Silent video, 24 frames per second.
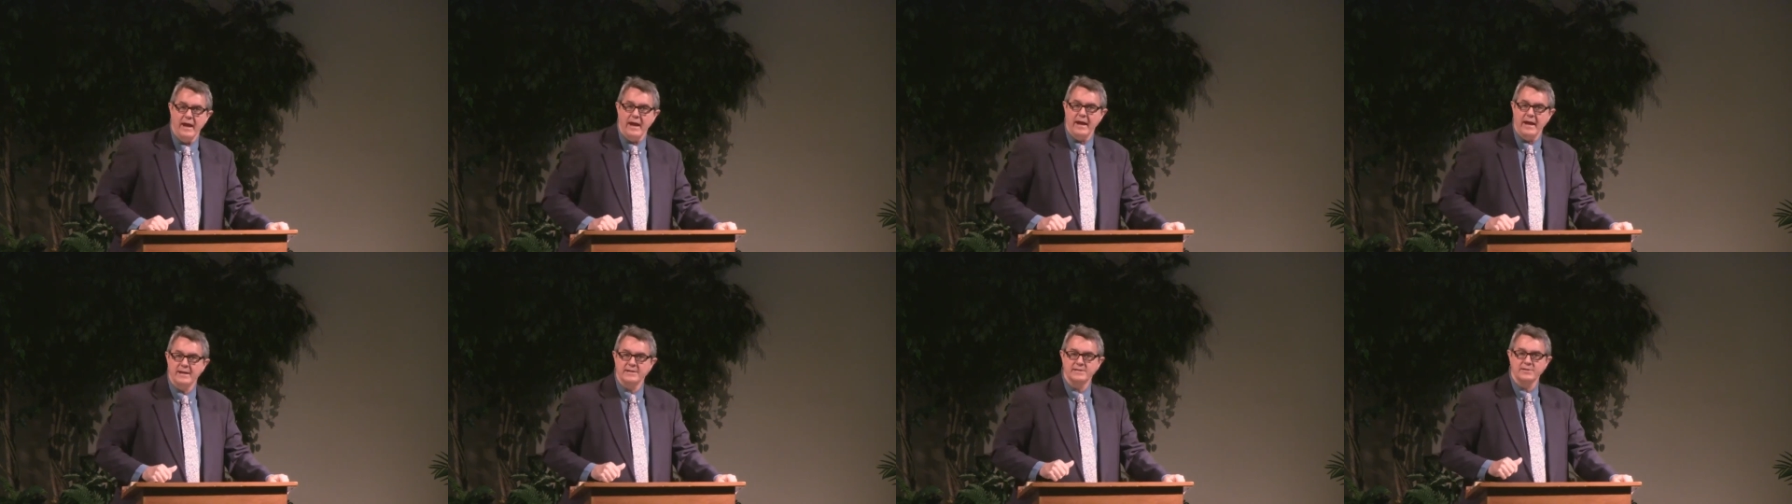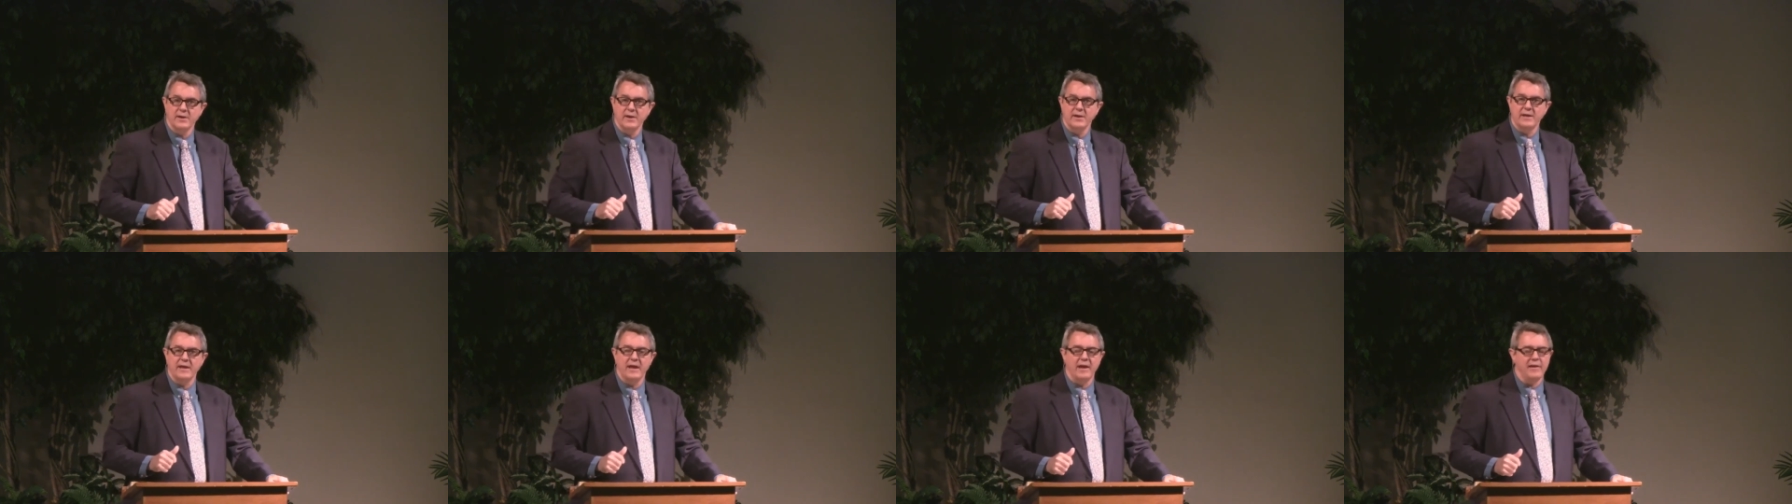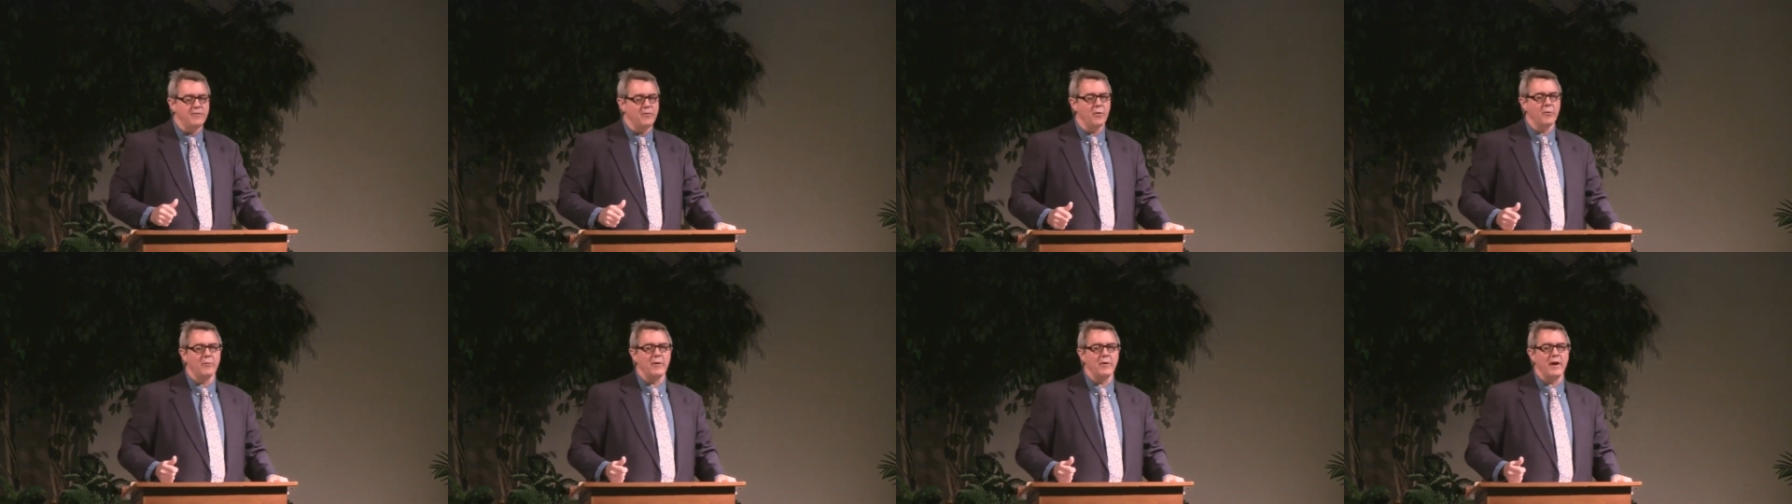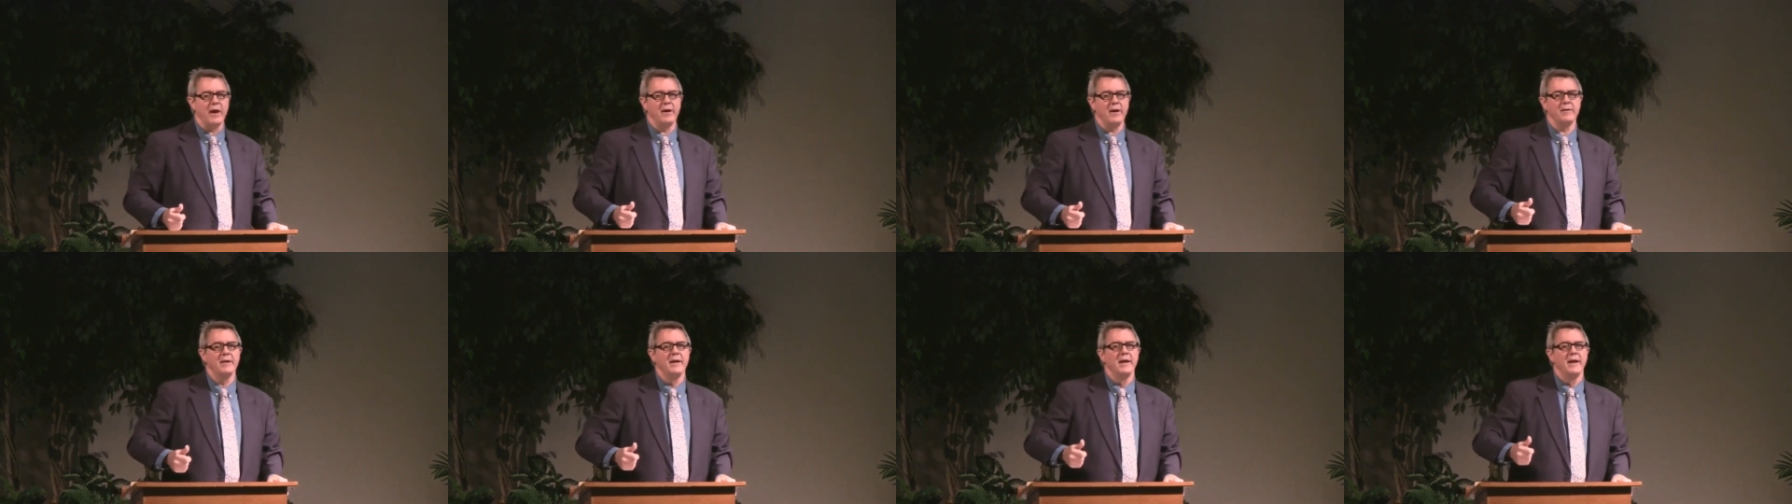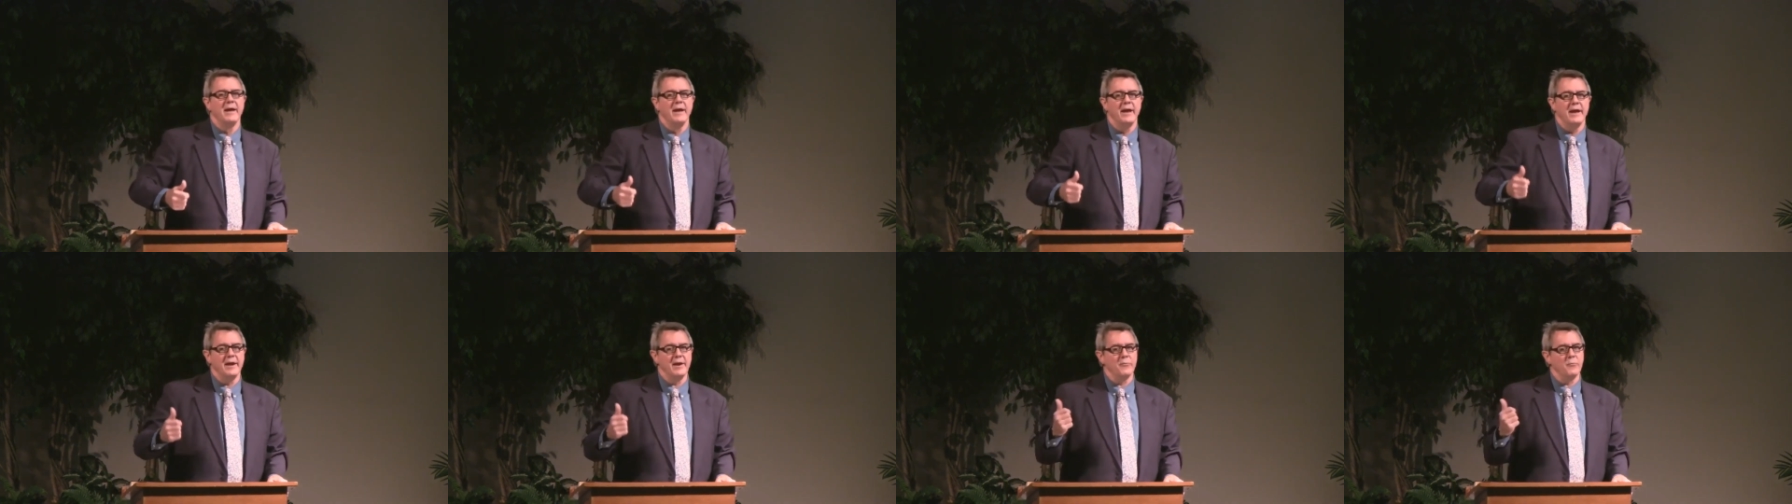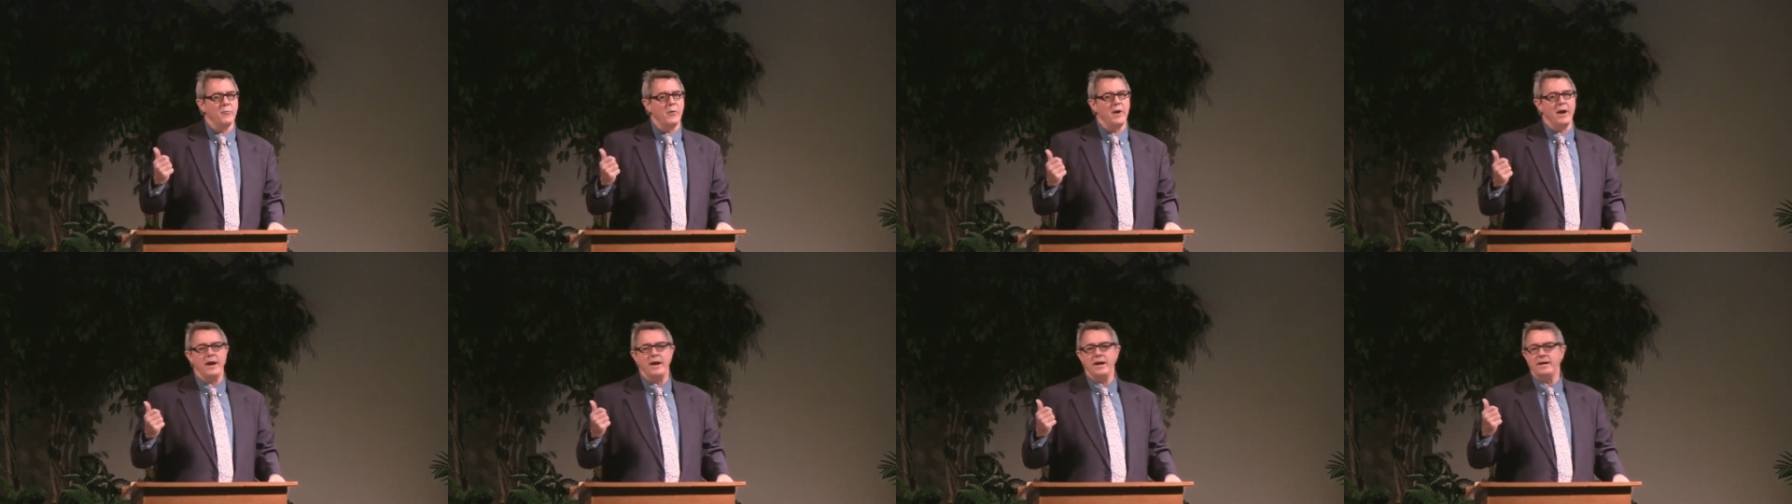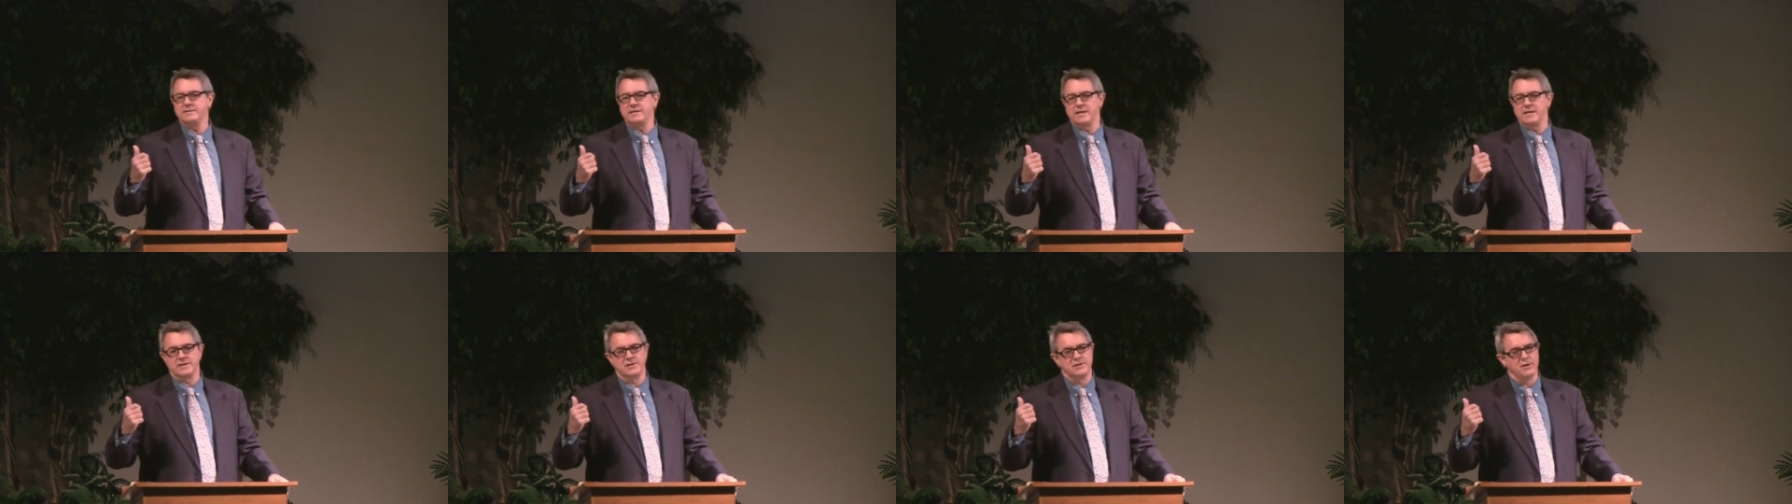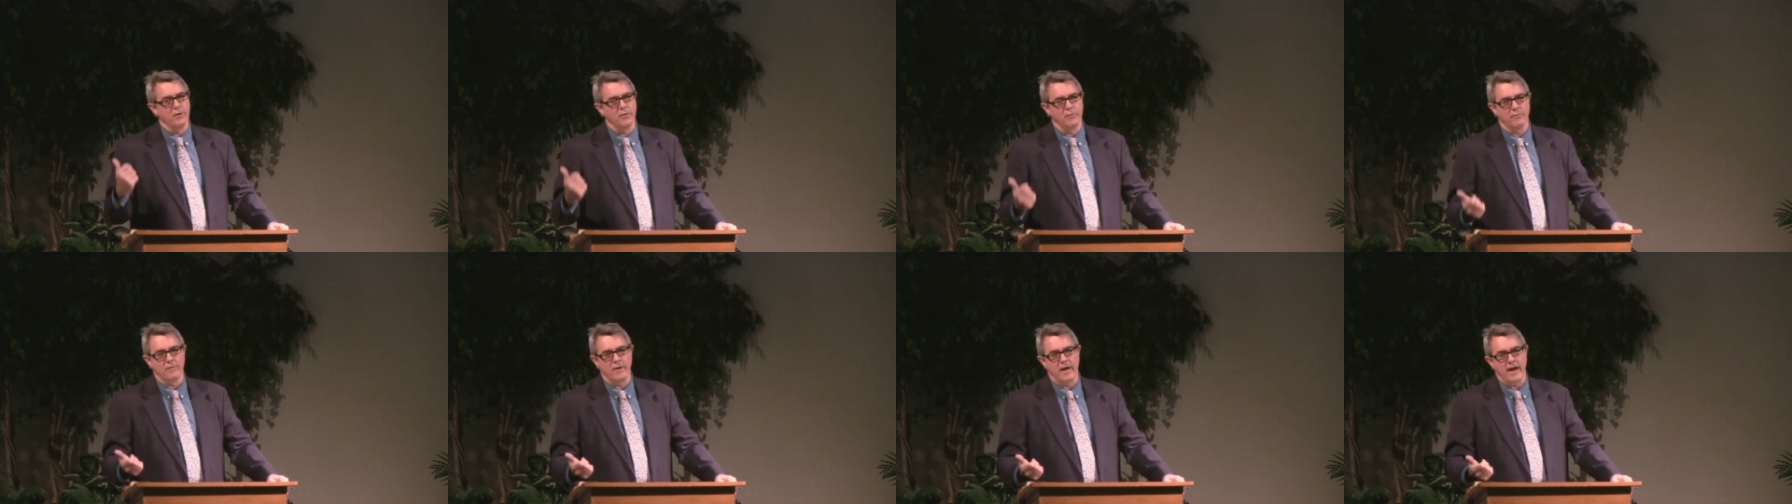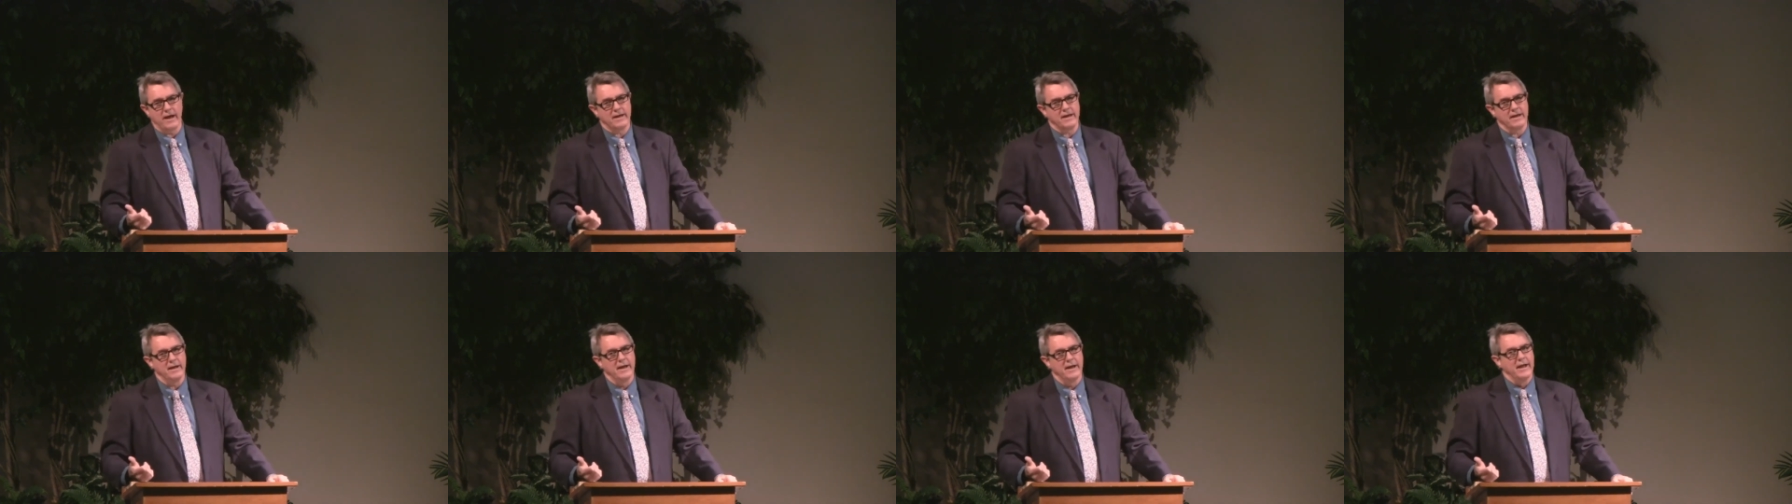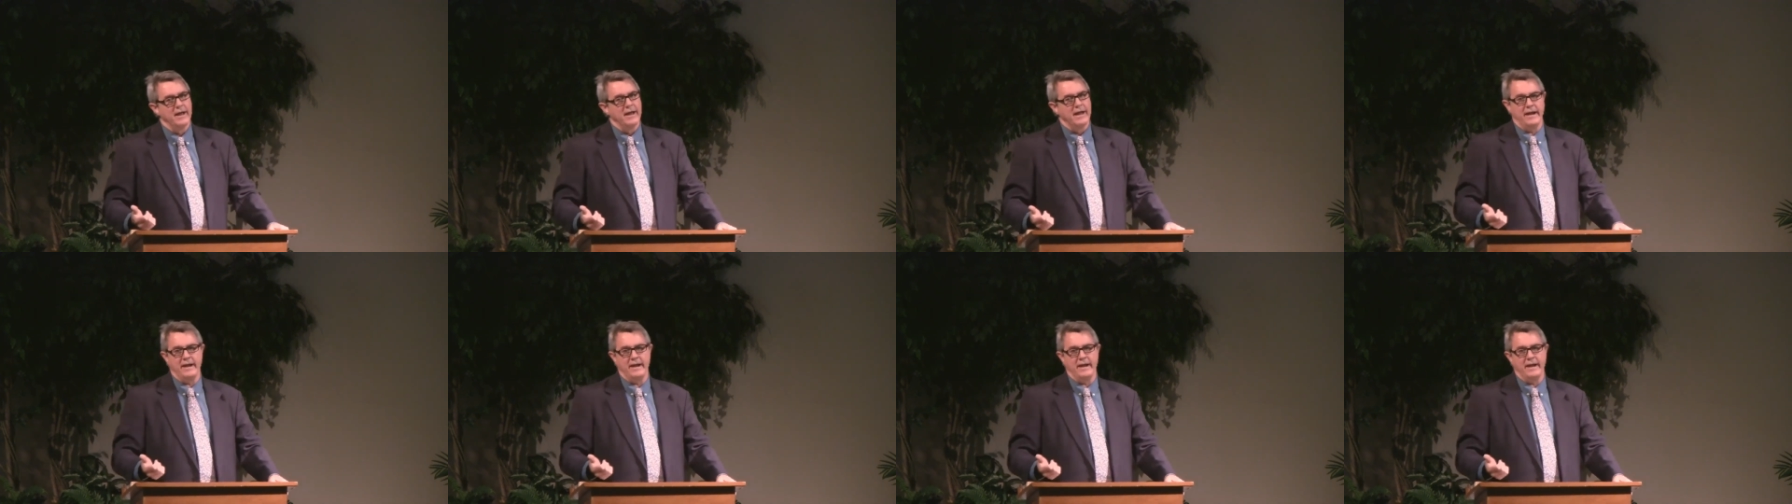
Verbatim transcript: and it's going to kick you around in ways that you don't like it.